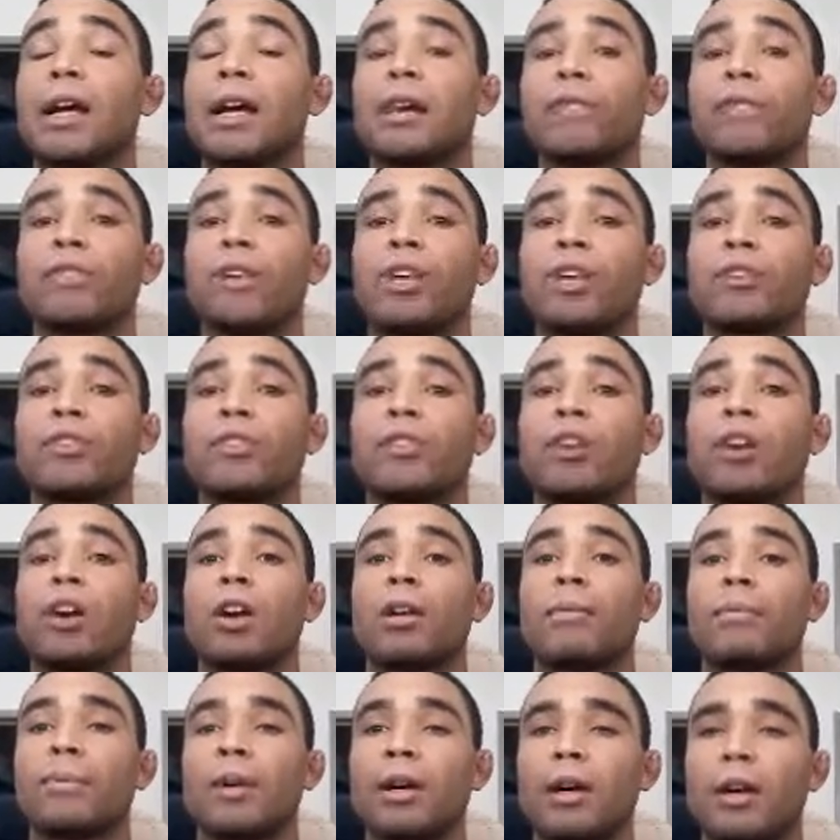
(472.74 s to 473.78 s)
I finished an
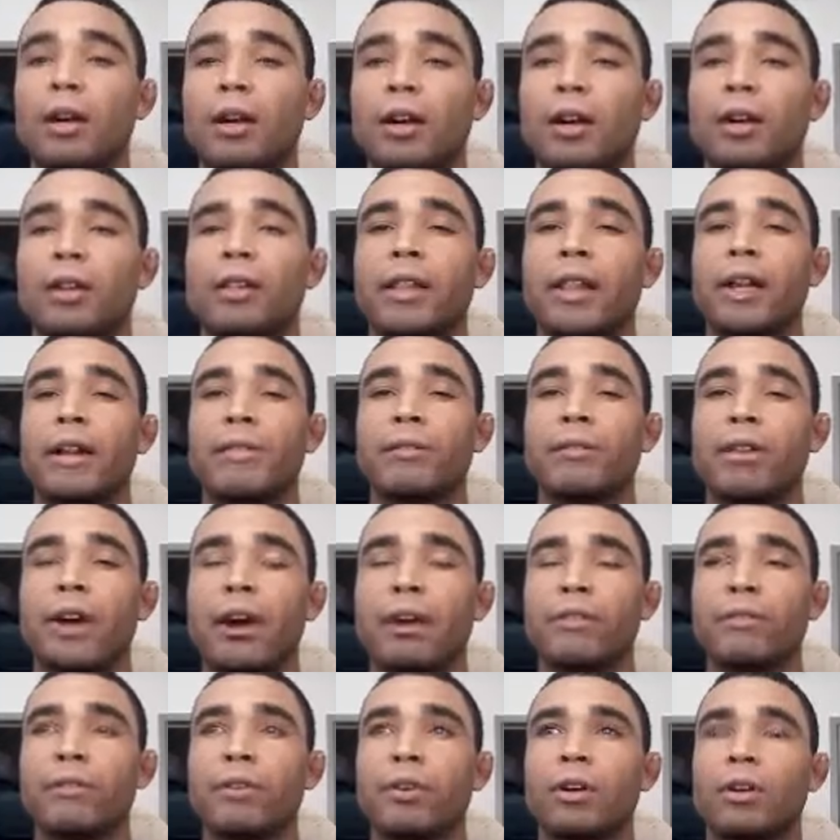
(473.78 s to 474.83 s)
arm bar that I
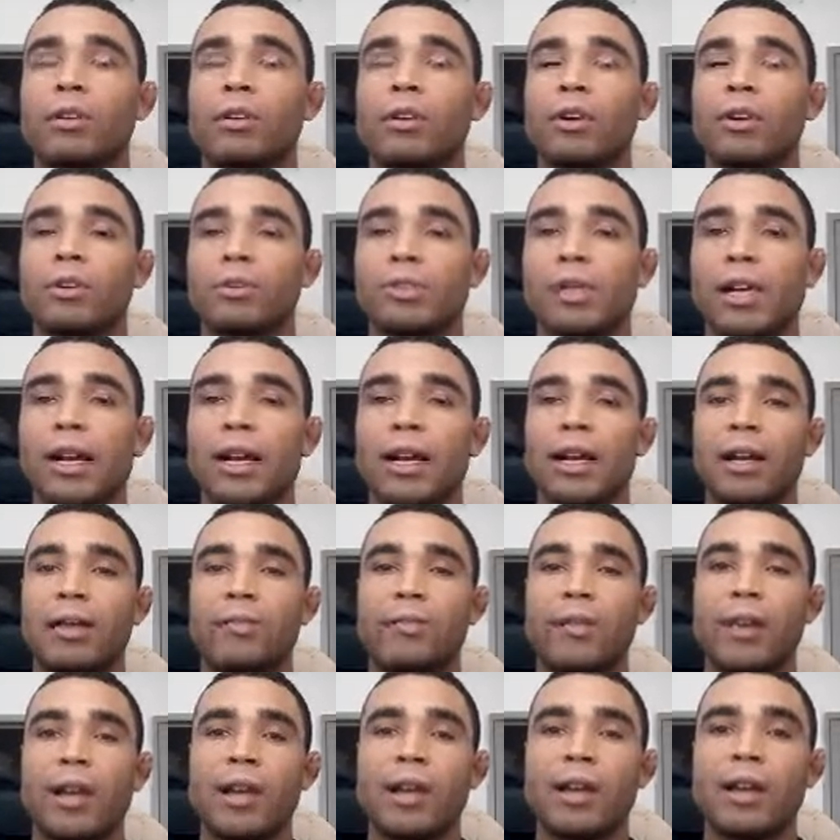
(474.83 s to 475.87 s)
fought for a long
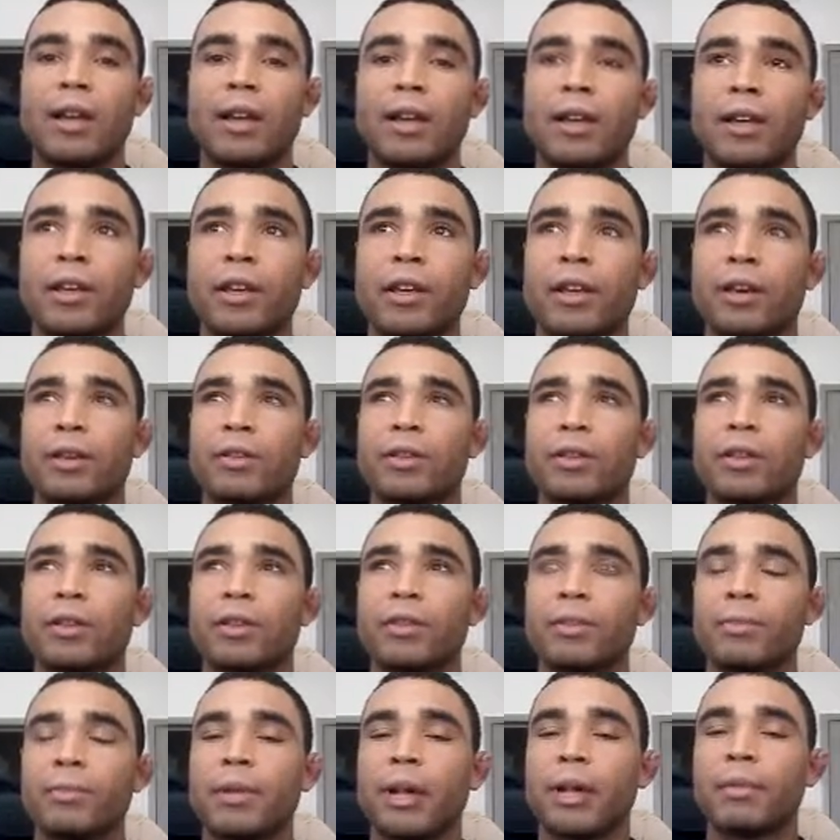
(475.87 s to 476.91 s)
time.
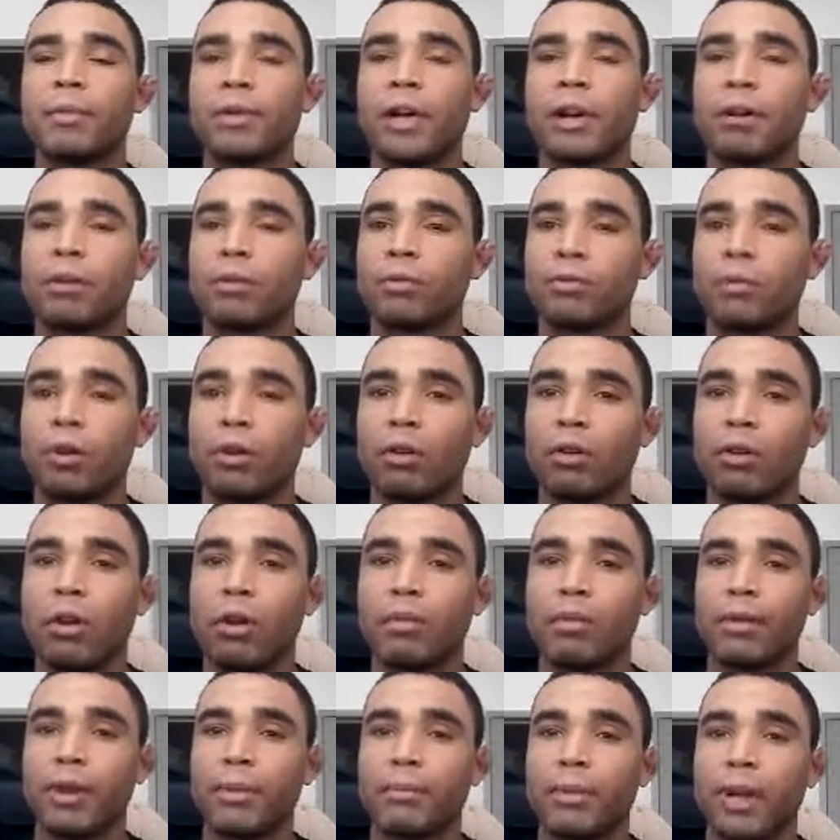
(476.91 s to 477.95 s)
Sometimes I'll roll
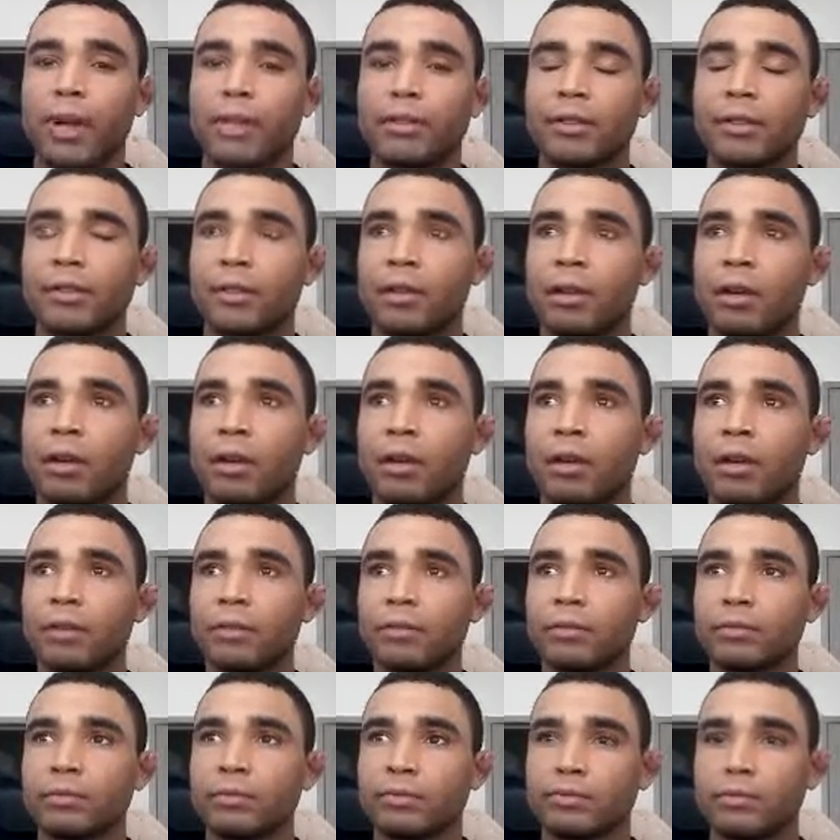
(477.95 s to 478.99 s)
over. I'm nice and
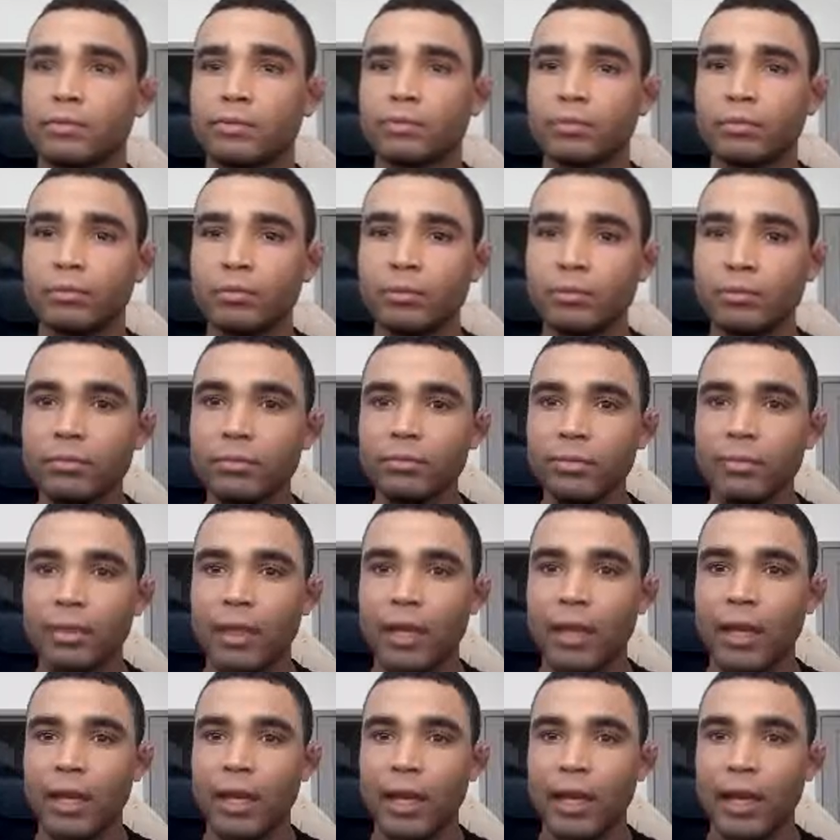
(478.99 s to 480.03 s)
long.
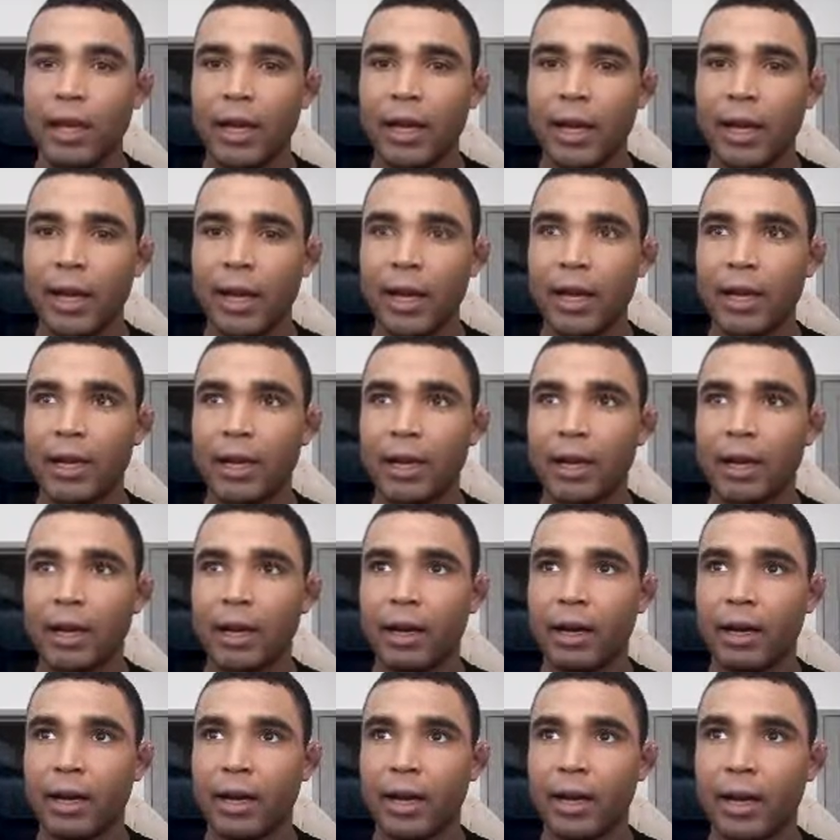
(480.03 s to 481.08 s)
And
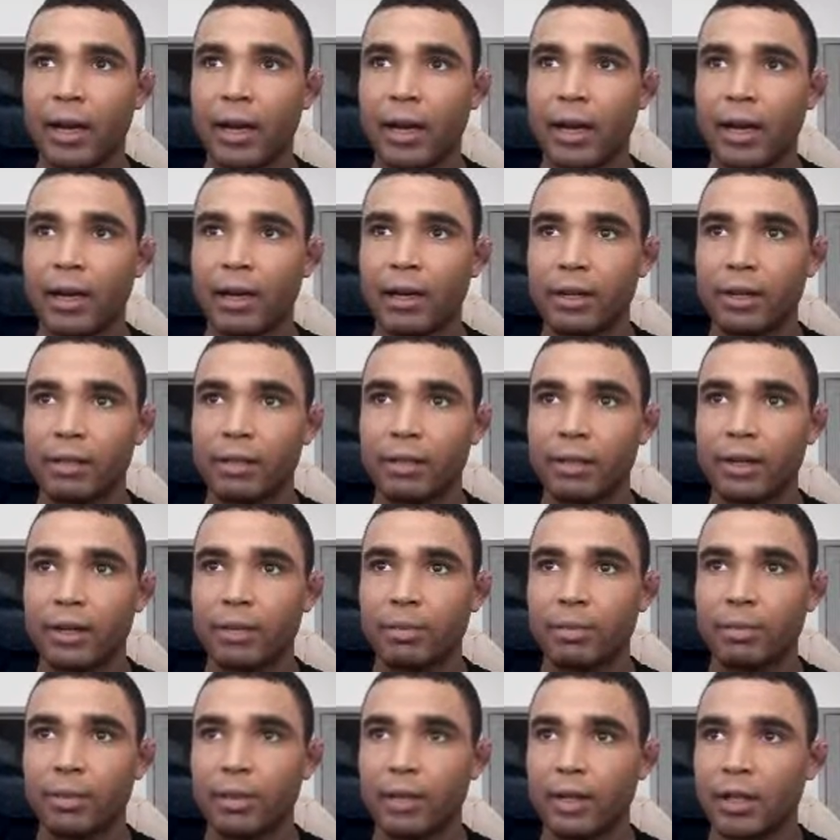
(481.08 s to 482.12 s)
I got
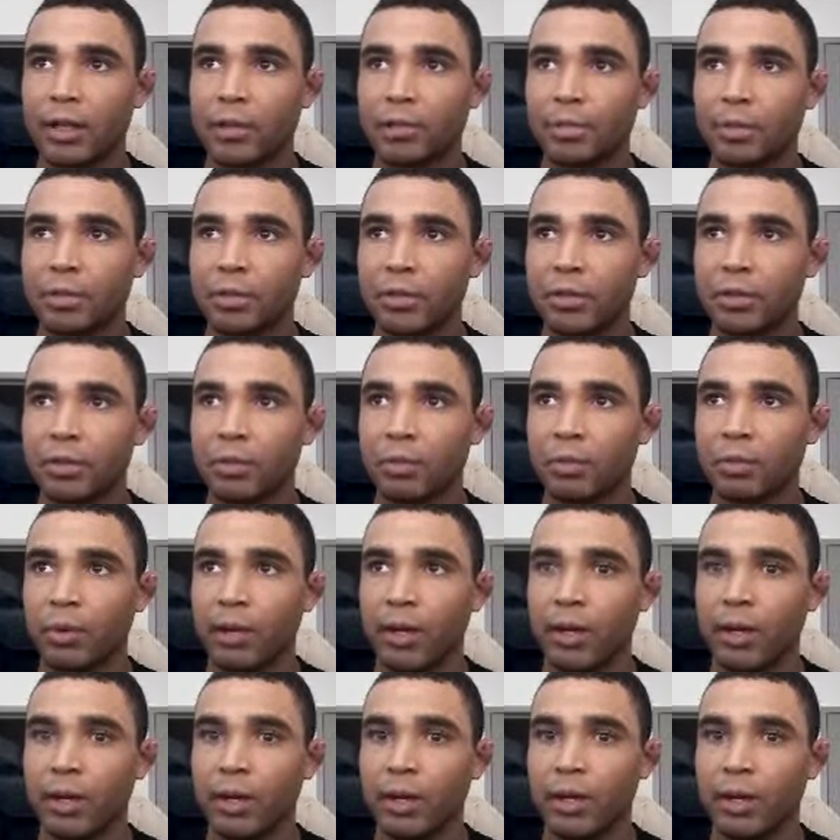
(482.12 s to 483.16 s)
into a position
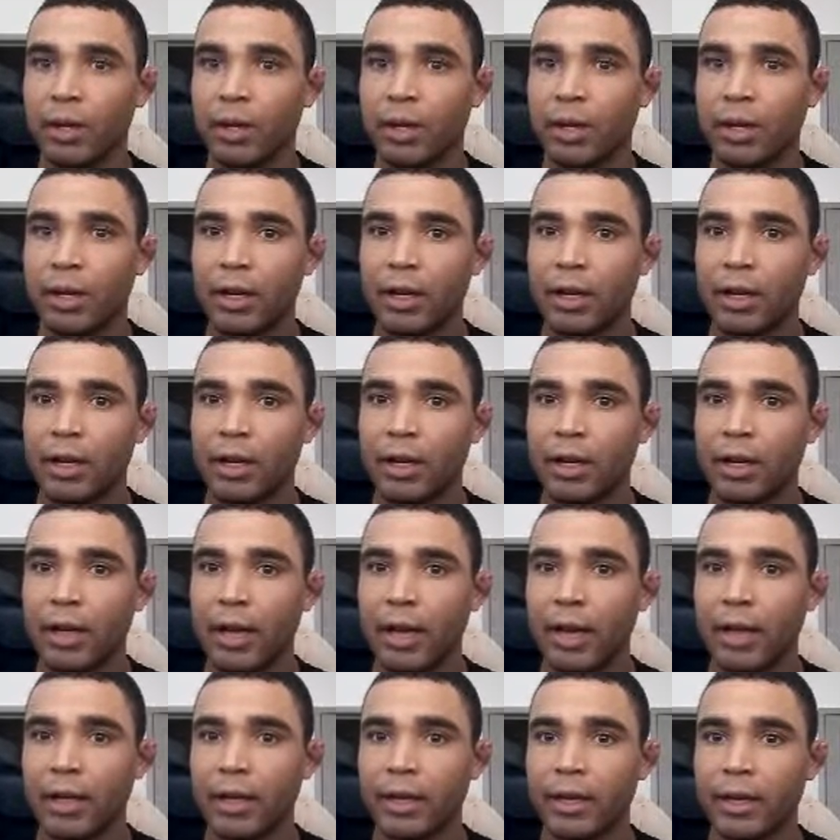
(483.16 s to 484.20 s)
where,
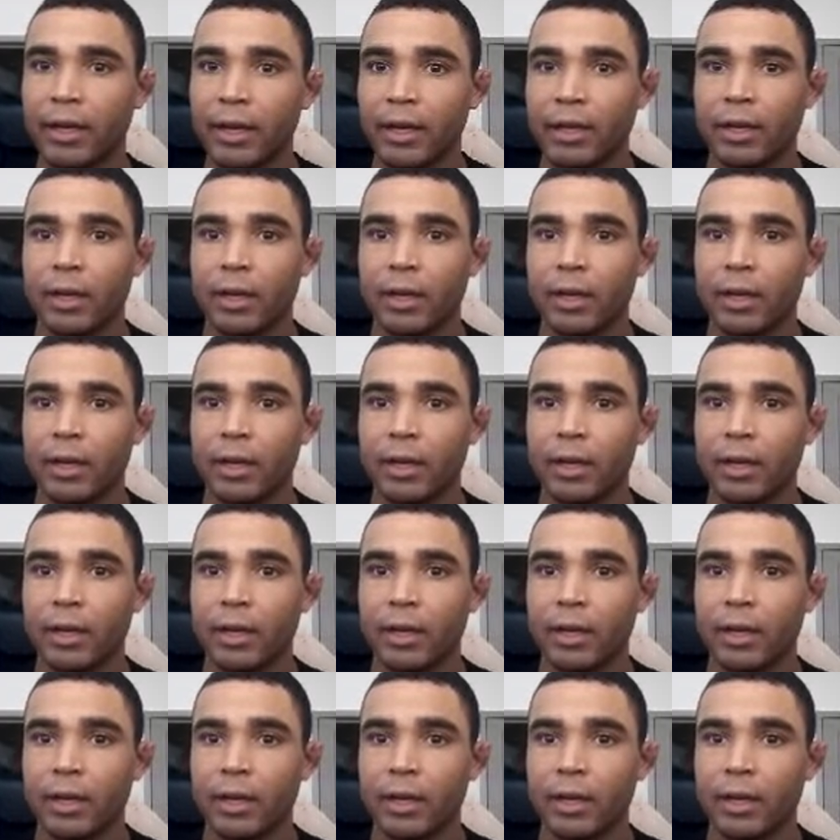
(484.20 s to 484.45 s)
like,